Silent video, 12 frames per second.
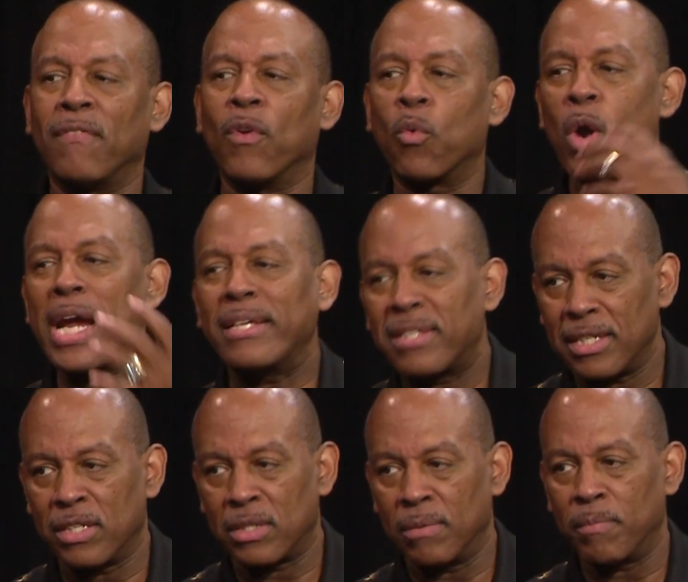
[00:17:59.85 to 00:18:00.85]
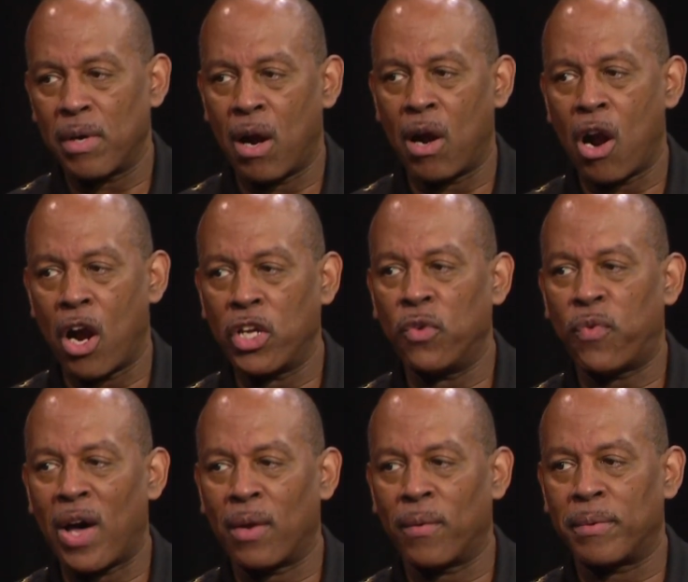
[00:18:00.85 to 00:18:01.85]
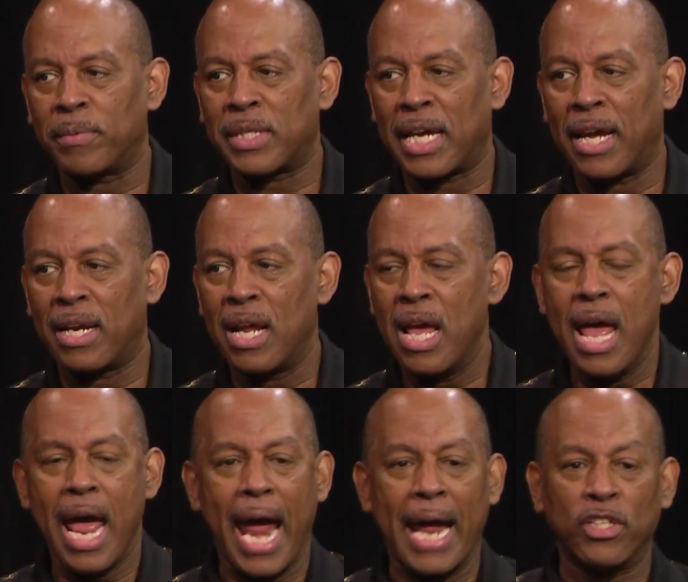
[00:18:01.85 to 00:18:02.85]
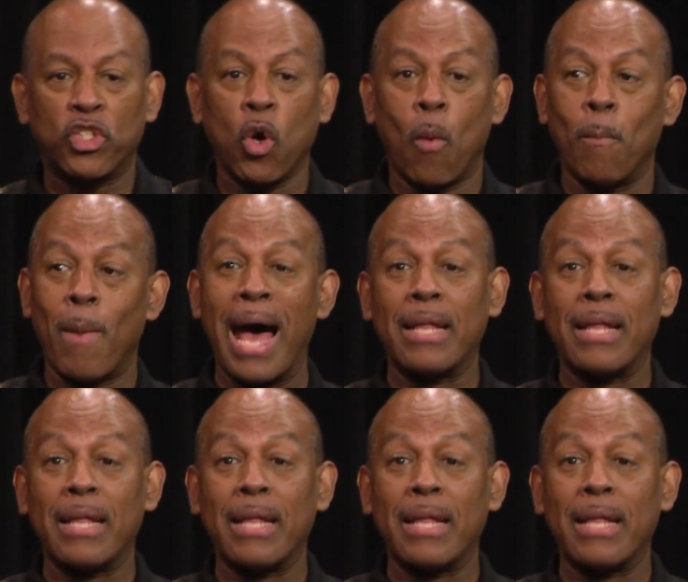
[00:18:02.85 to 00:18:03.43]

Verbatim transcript: of the racism. Mm-hmm. Are, are, you following Yo, what I'm saying? 100%. And so my